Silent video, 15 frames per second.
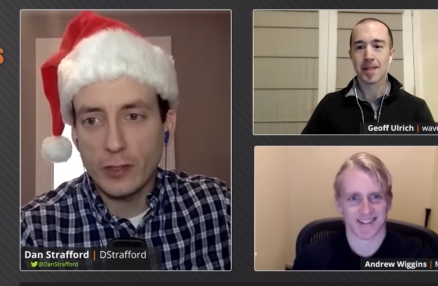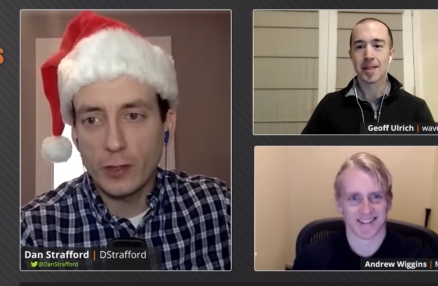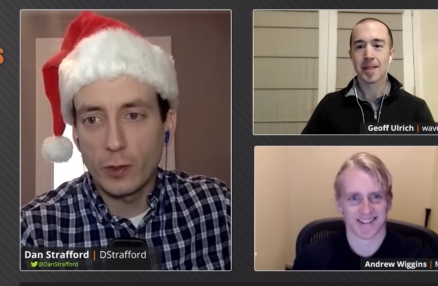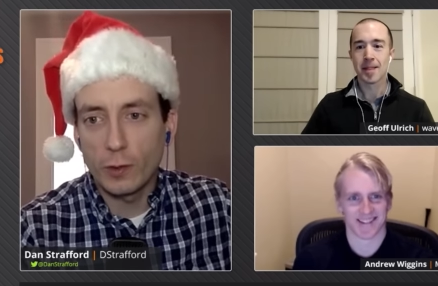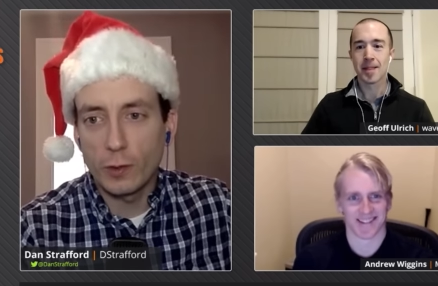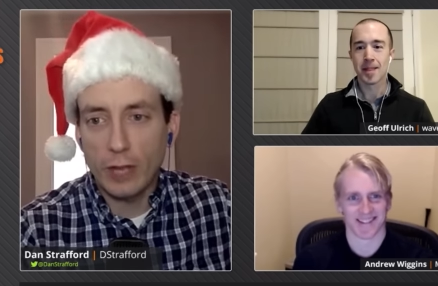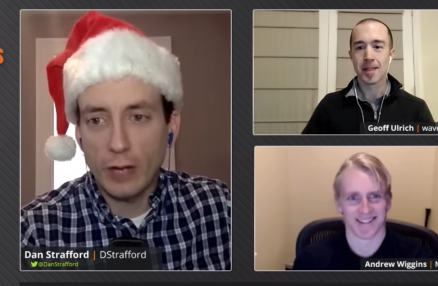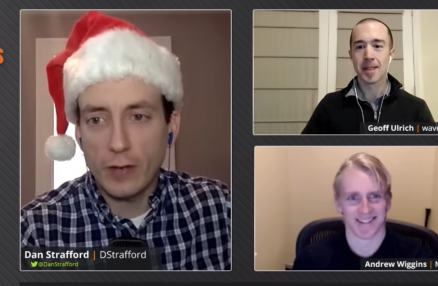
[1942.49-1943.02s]

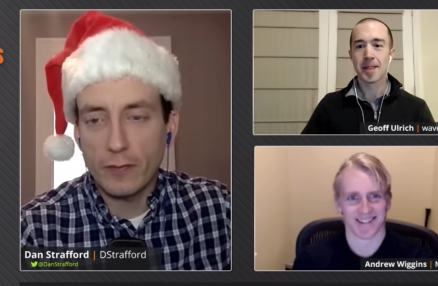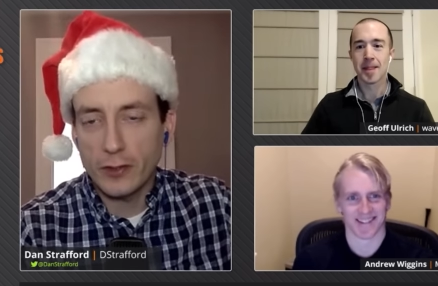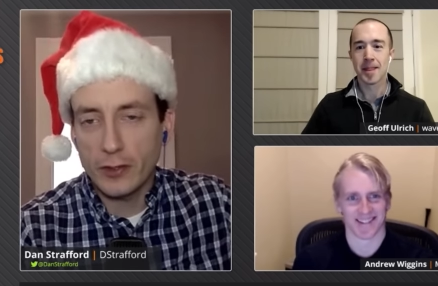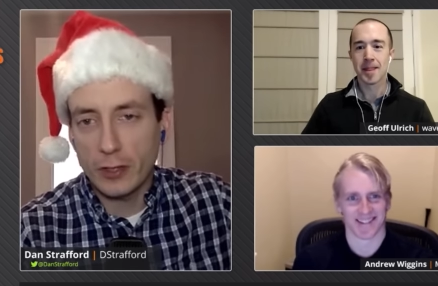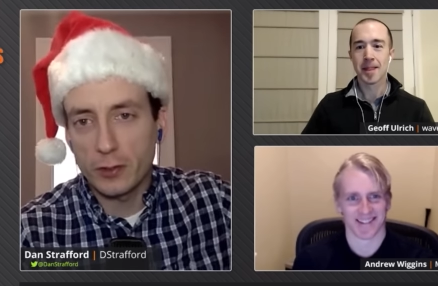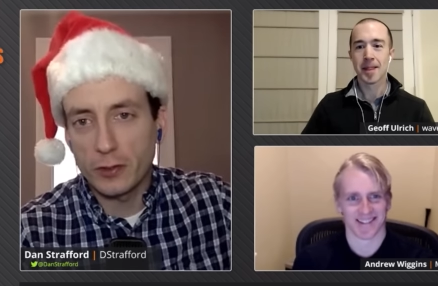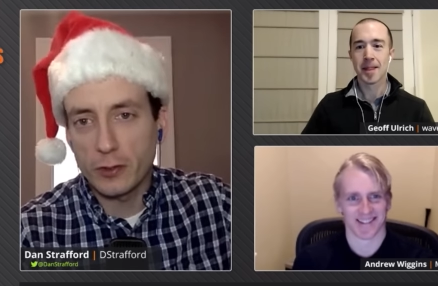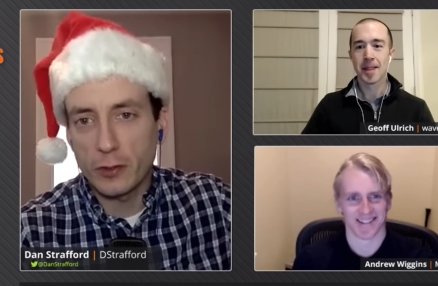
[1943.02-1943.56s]
Speaker 1: So Larry
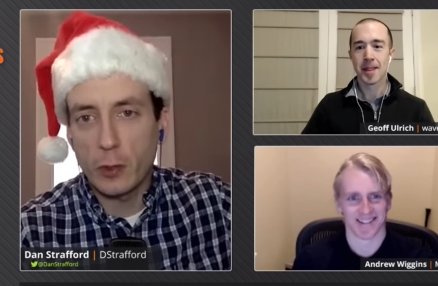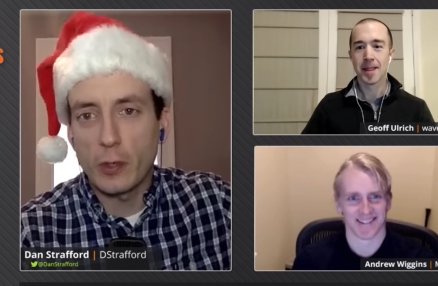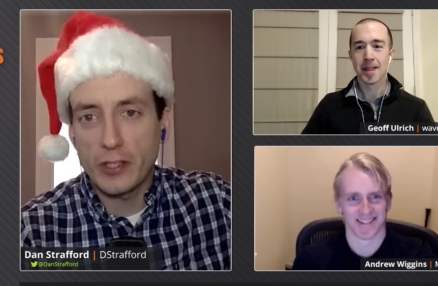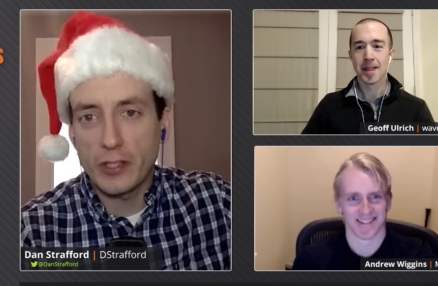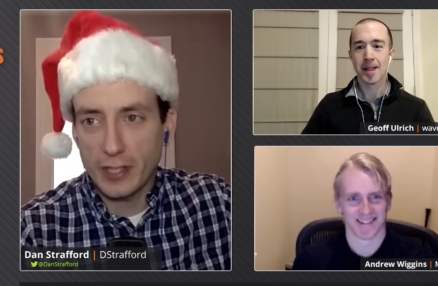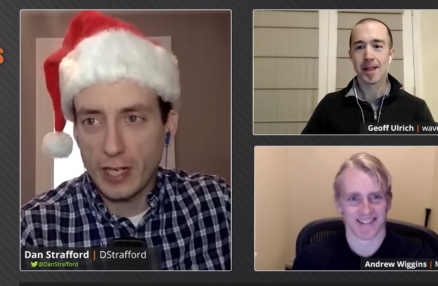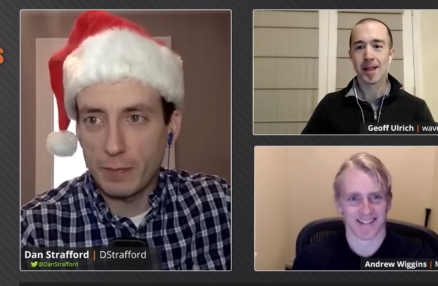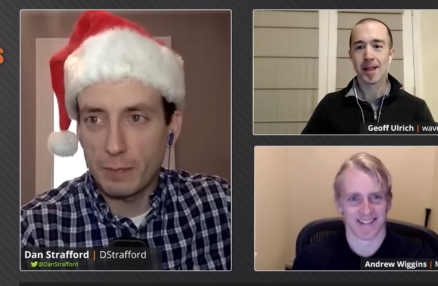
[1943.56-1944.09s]
Fitzgerald is
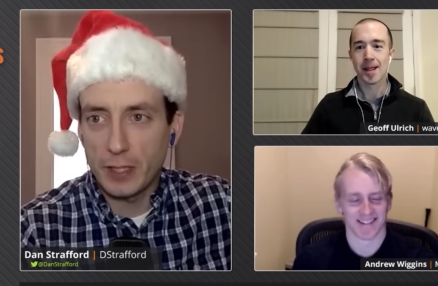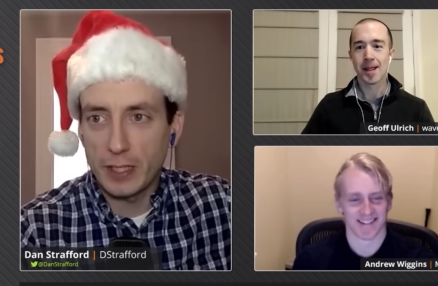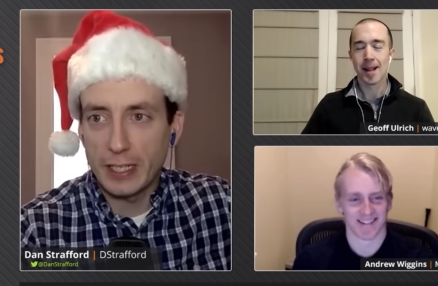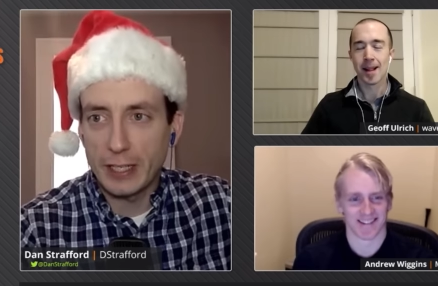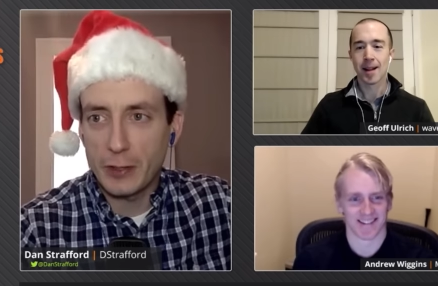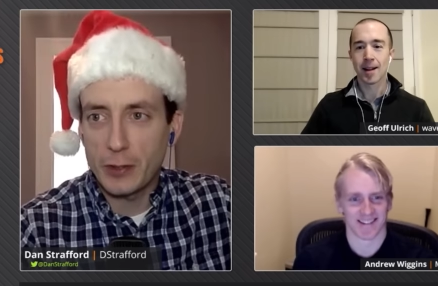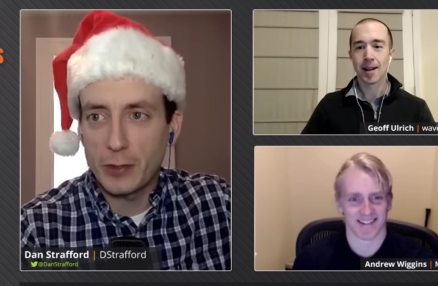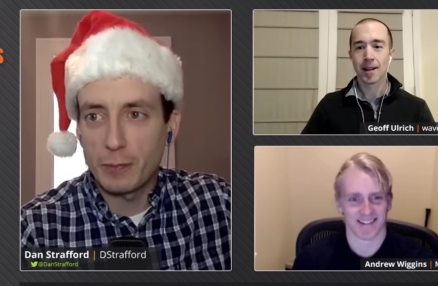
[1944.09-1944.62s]
always a top
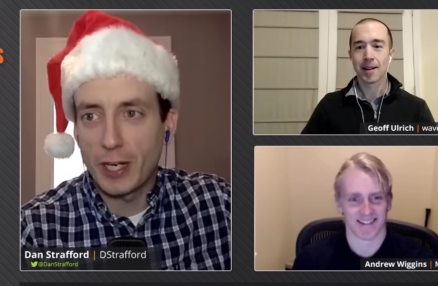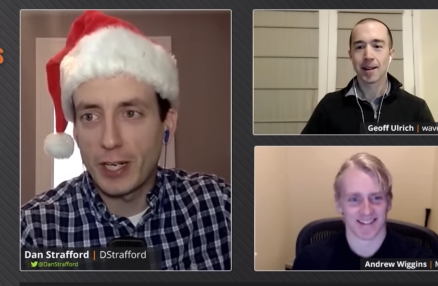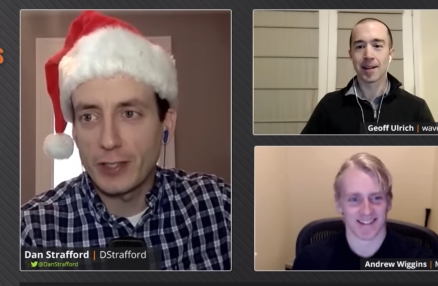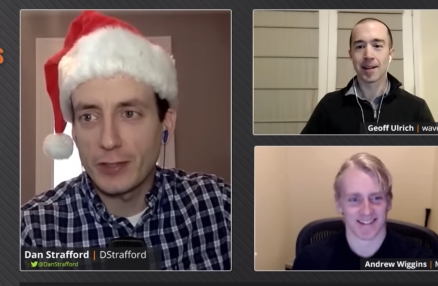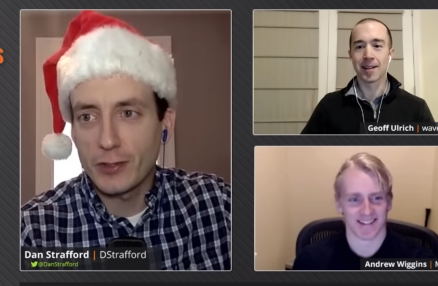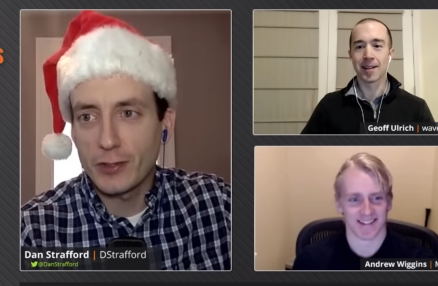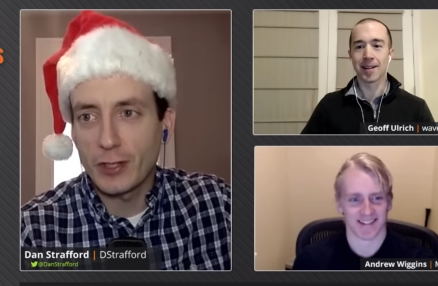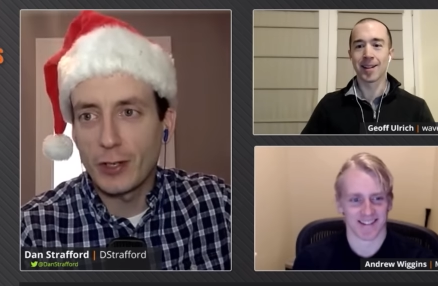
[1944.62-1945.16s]
play in her
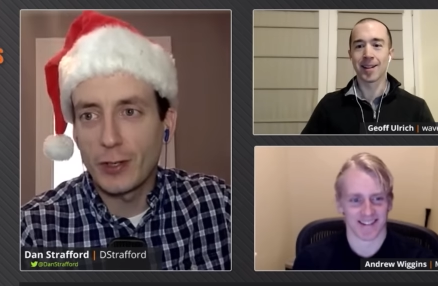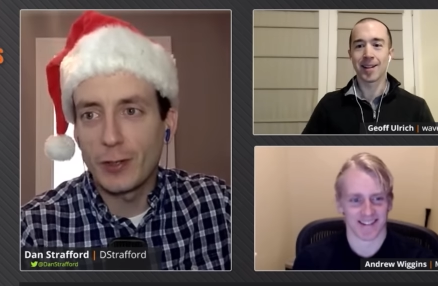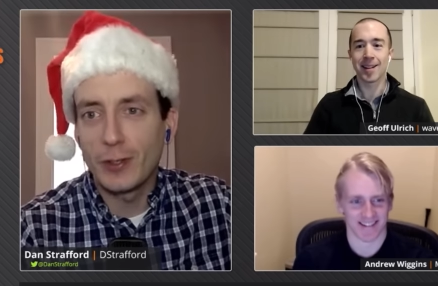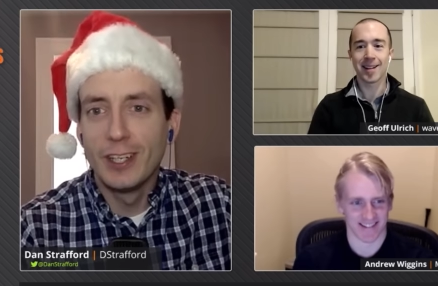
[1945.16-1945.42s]
mind. So